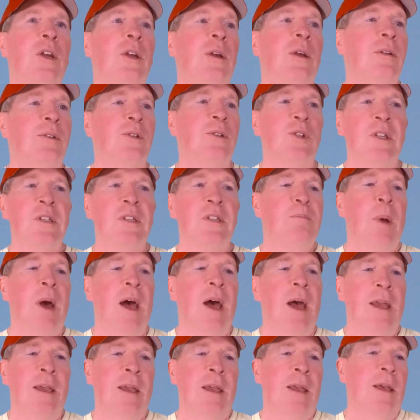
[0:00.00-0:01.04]
just
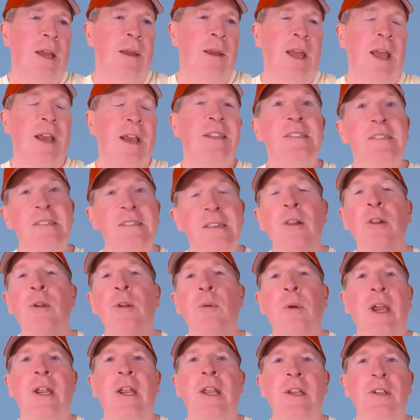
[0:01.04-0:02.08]
by
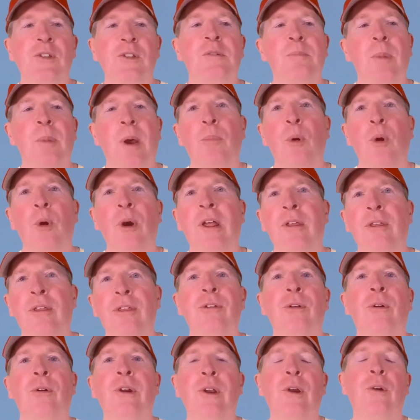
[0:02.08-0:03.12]
accelerating, just by putting
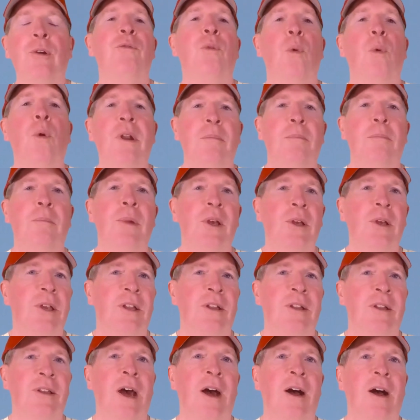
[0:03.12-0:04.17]
$30 or $40
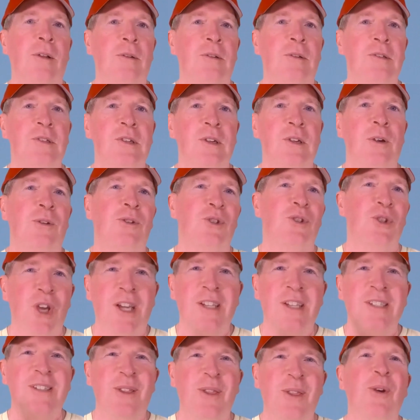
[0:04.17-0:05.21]
million a year,
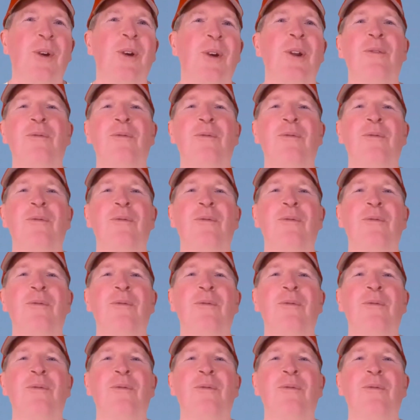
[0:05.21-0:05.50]
just $30